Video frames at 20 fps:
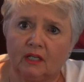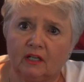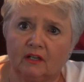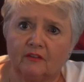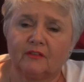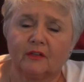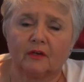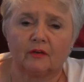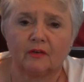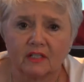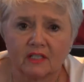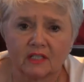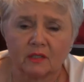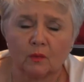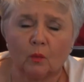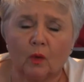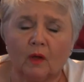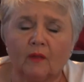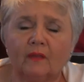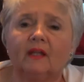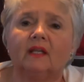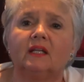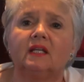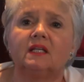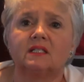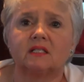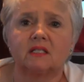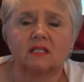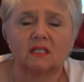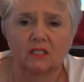and if there isn't one, they
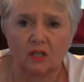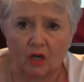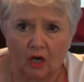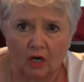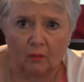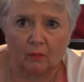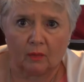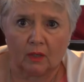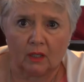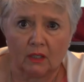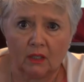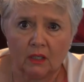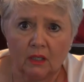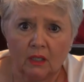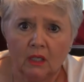need to start one.